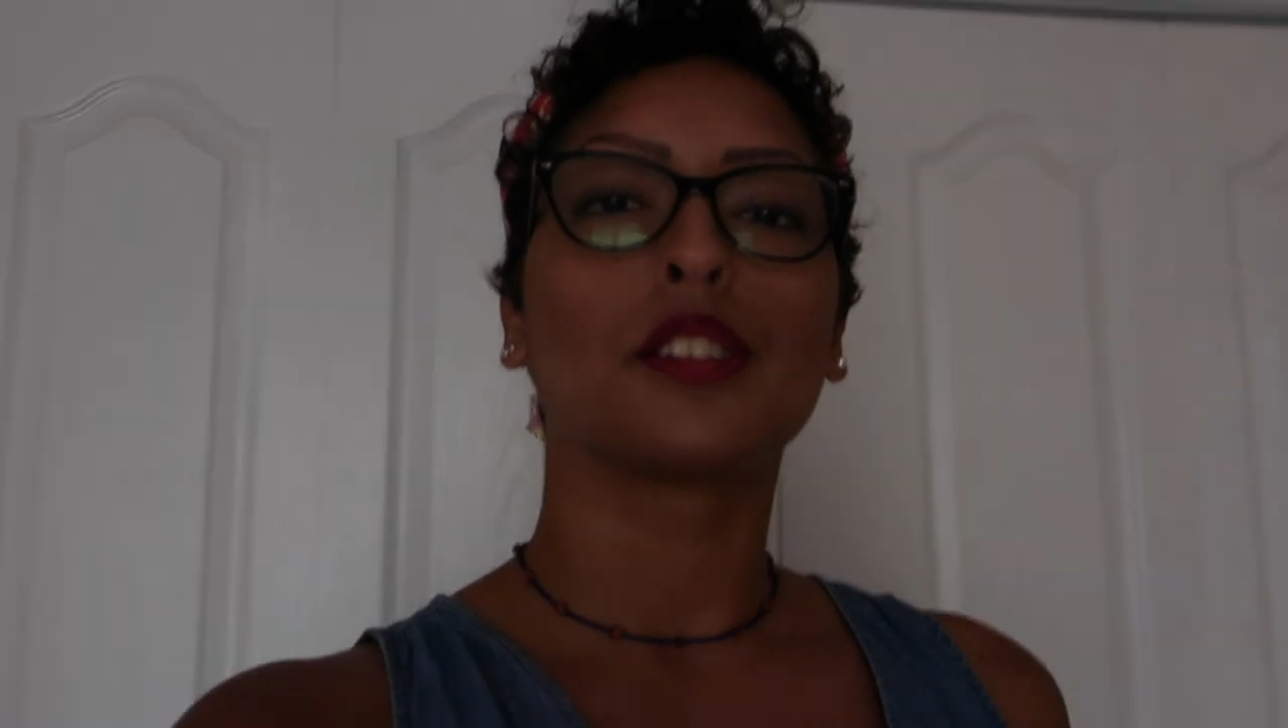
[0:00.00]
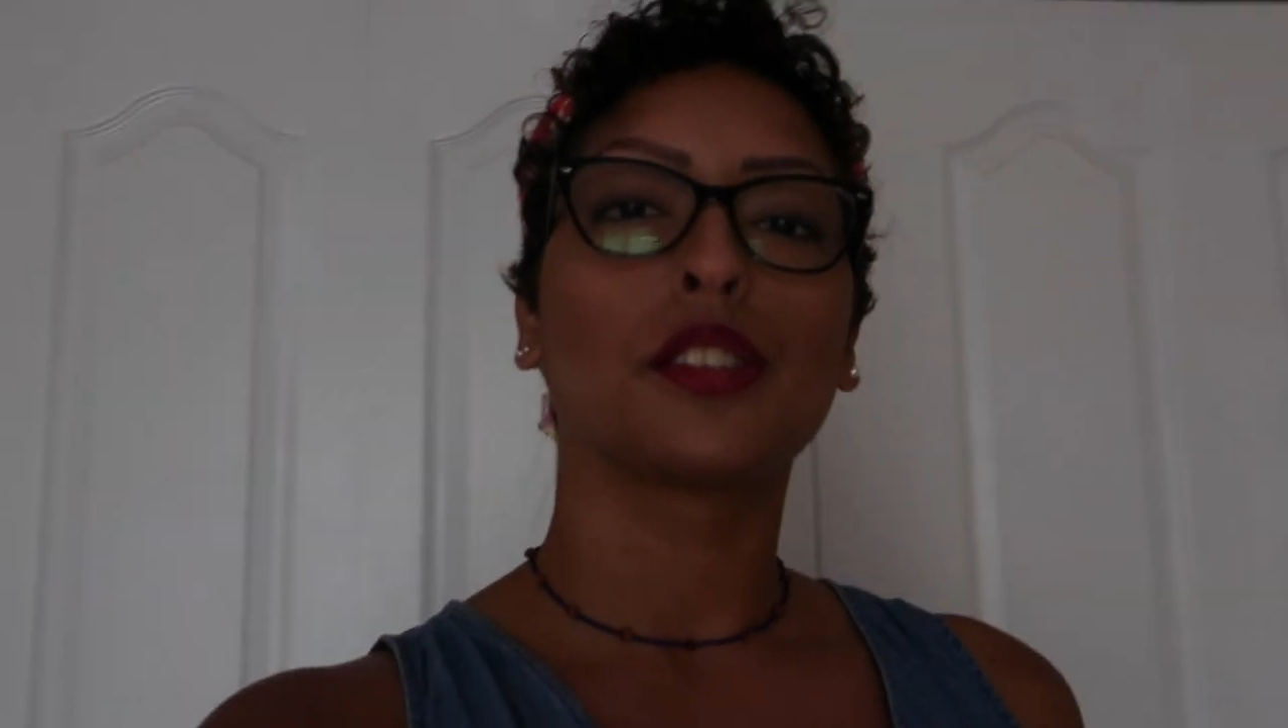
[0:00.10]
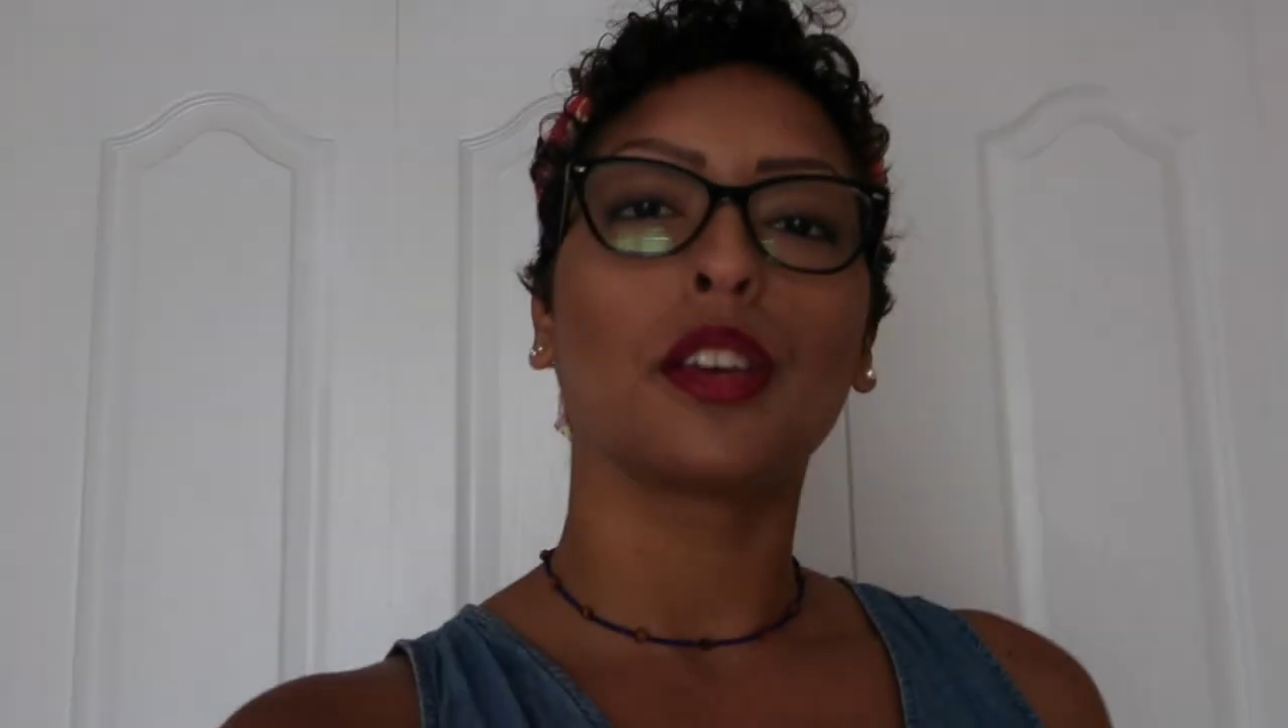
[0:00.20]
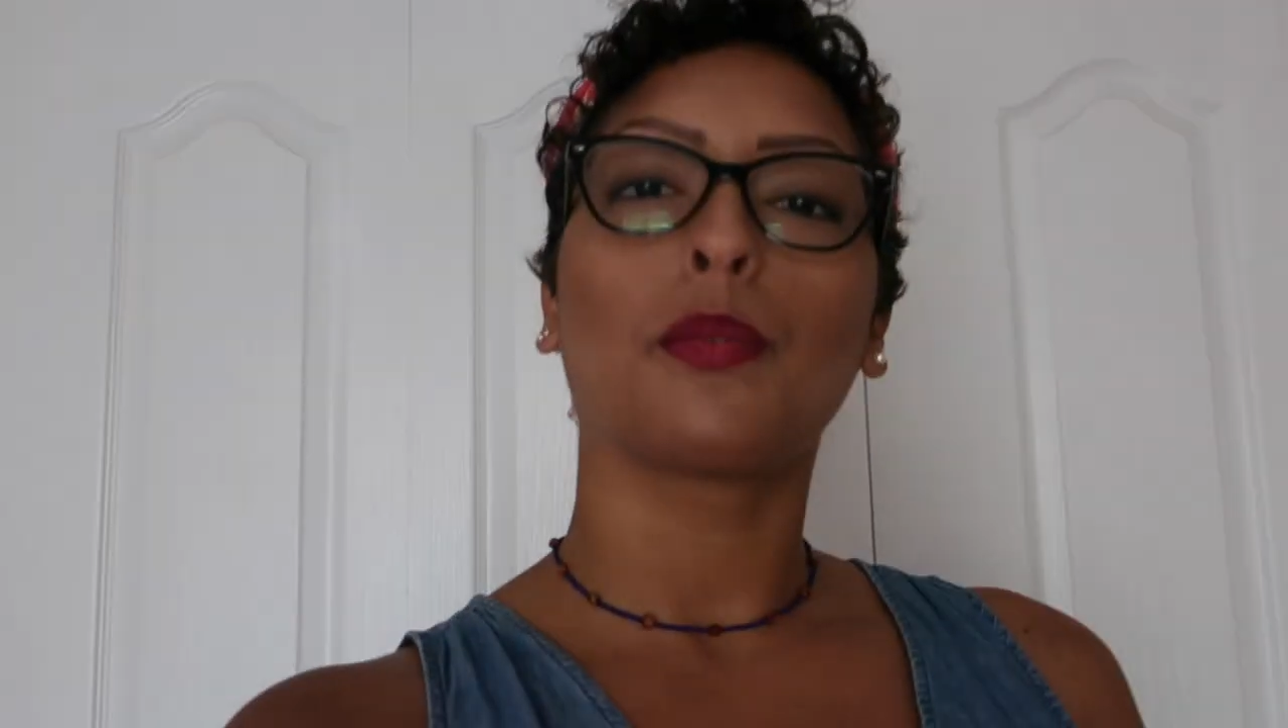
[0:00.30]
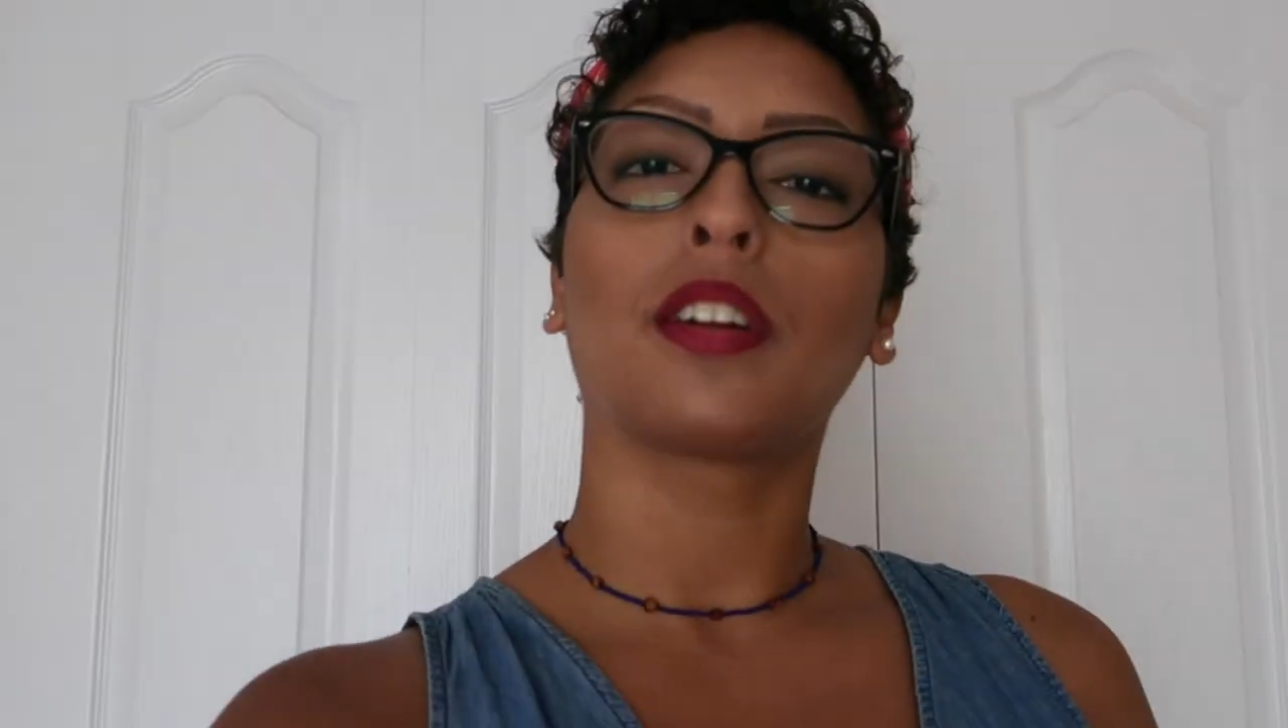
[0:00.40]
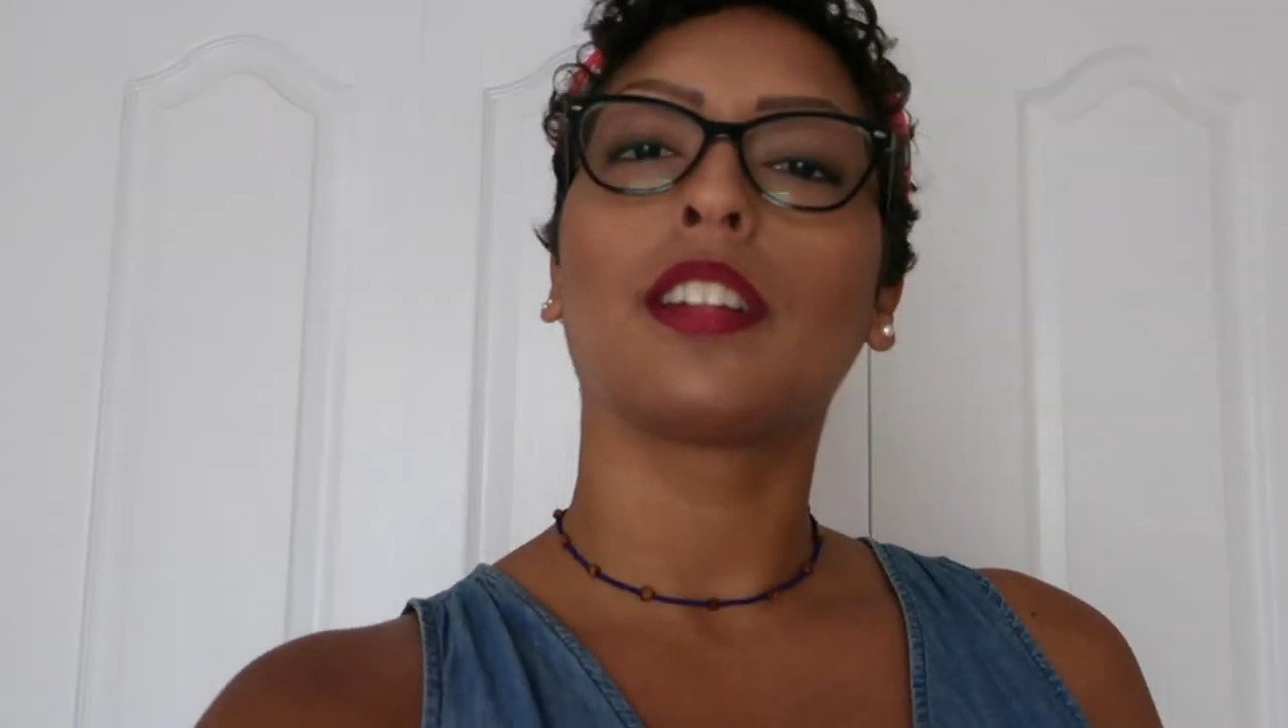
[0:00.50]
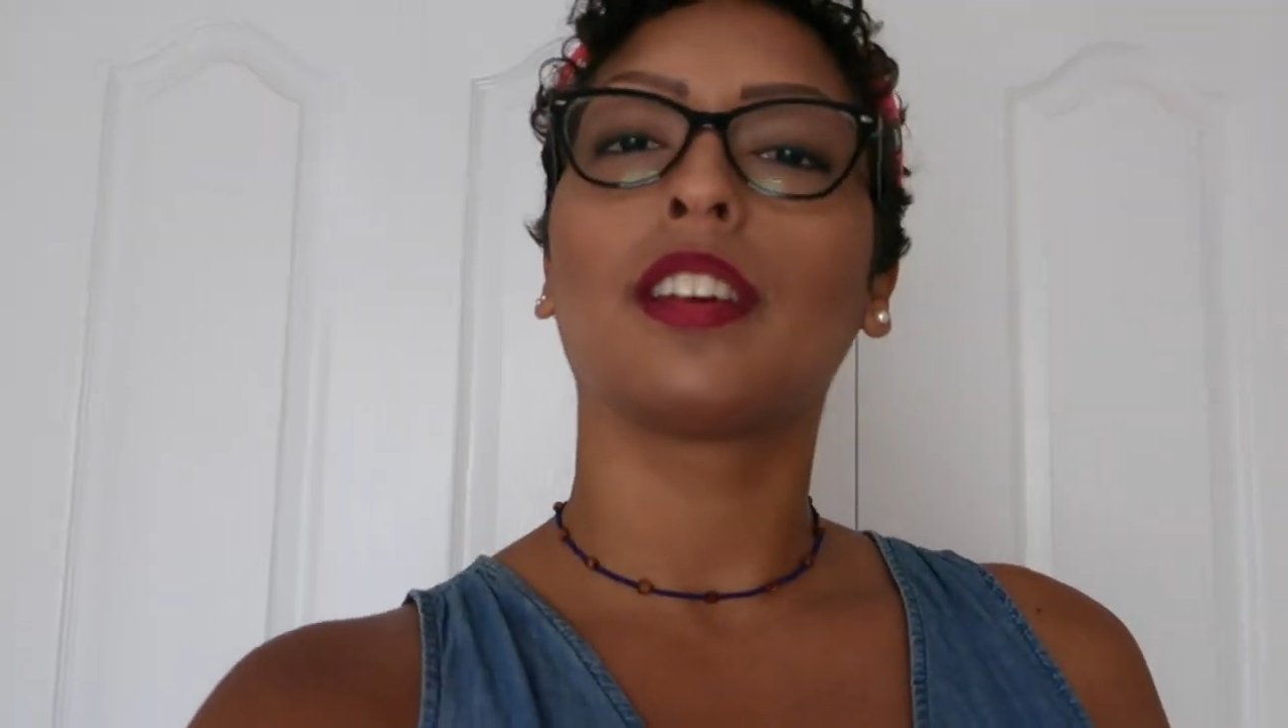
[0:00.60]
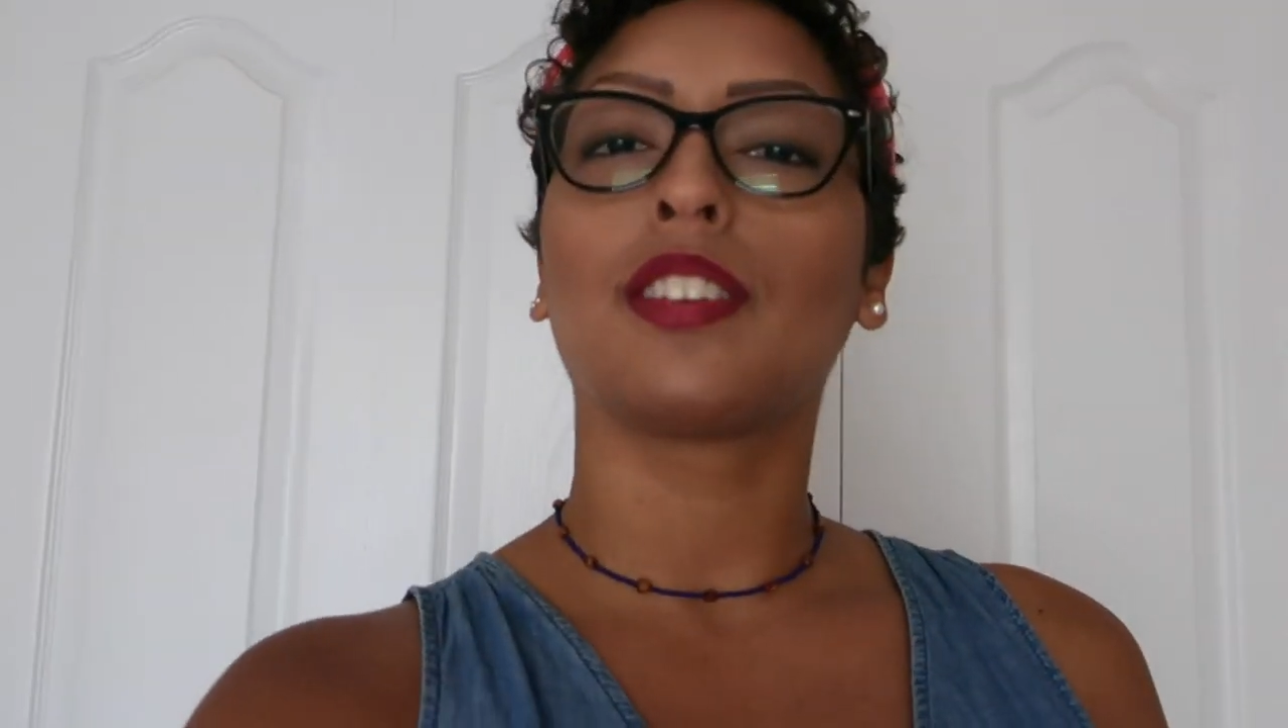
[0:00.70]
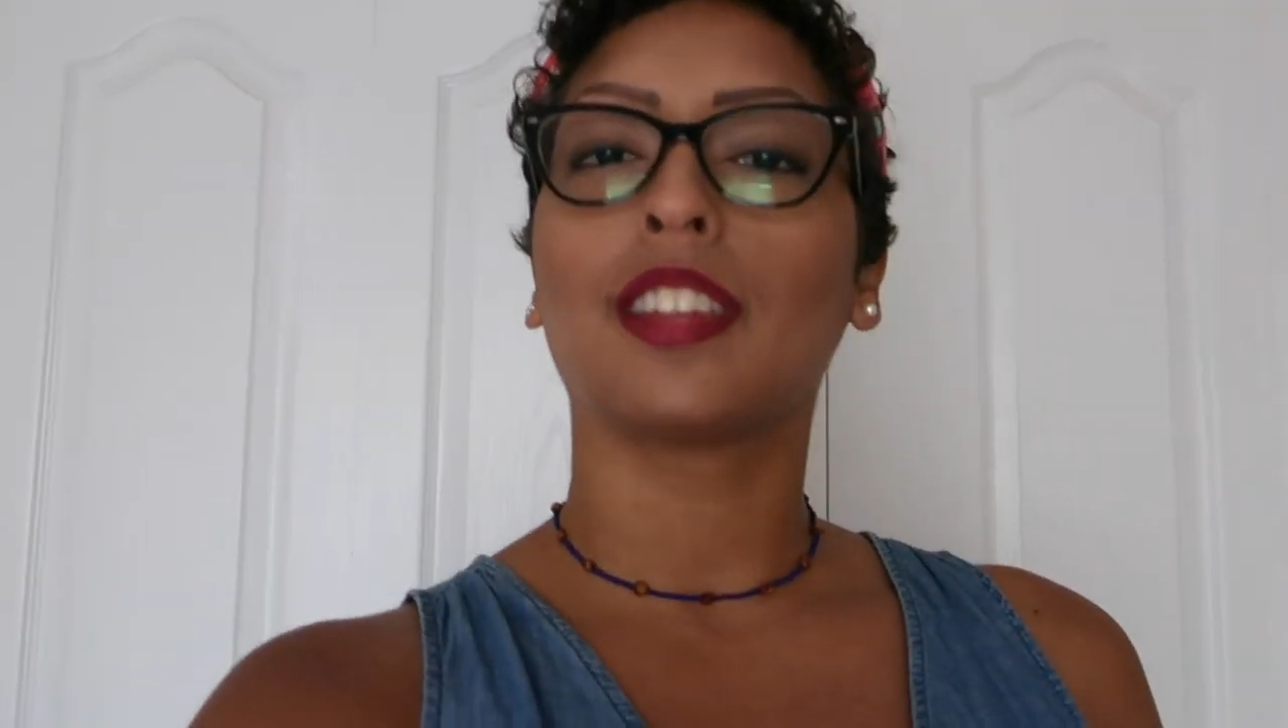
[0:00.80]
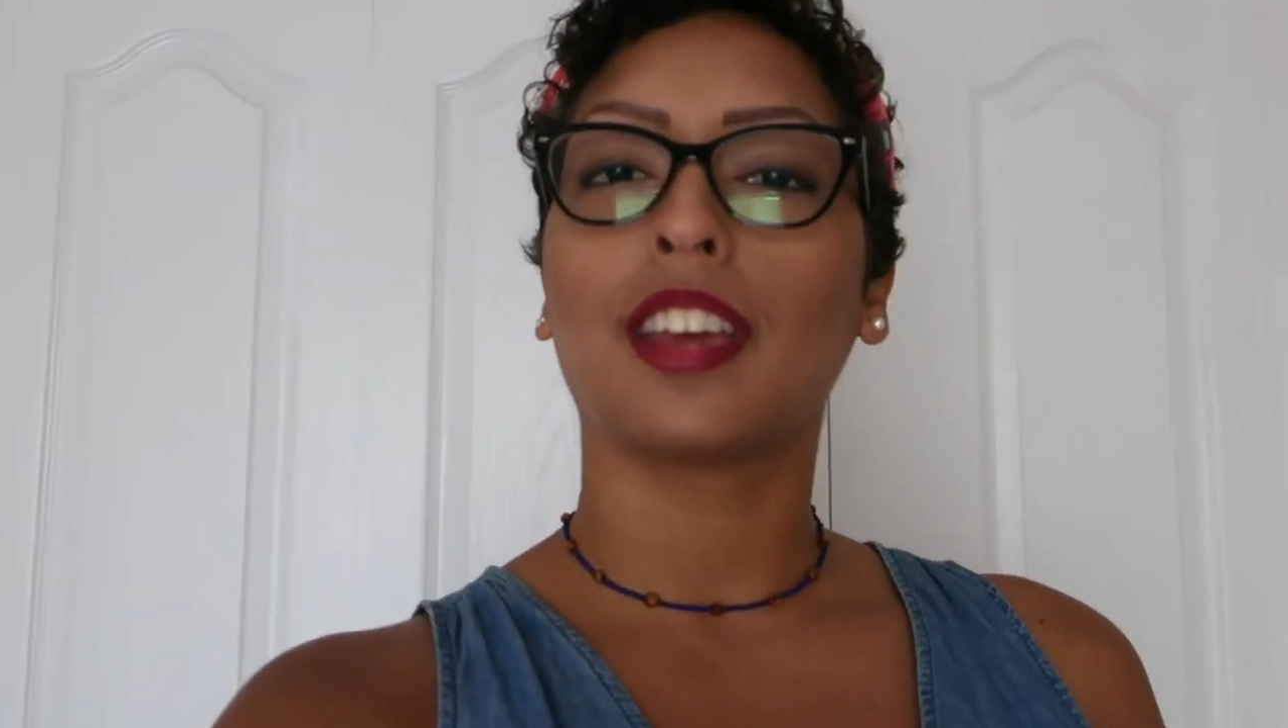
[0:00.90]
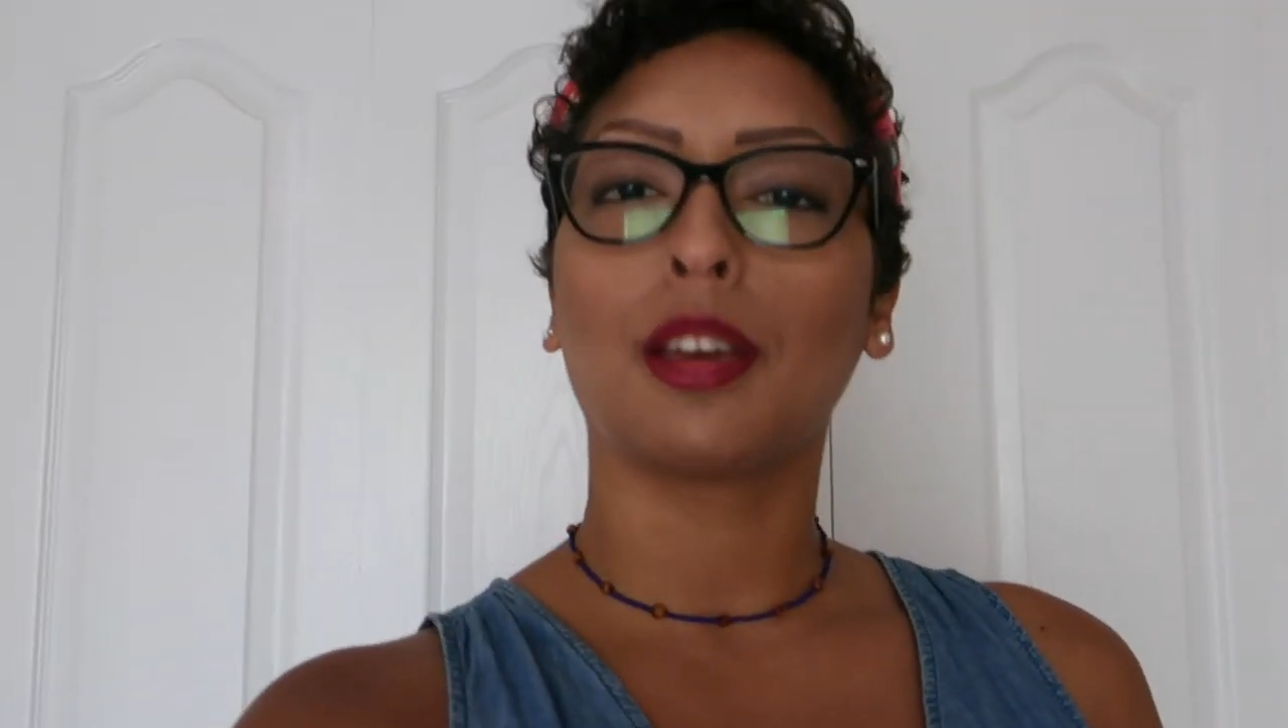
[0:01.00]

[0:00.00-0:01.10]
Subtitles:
So you want to live in the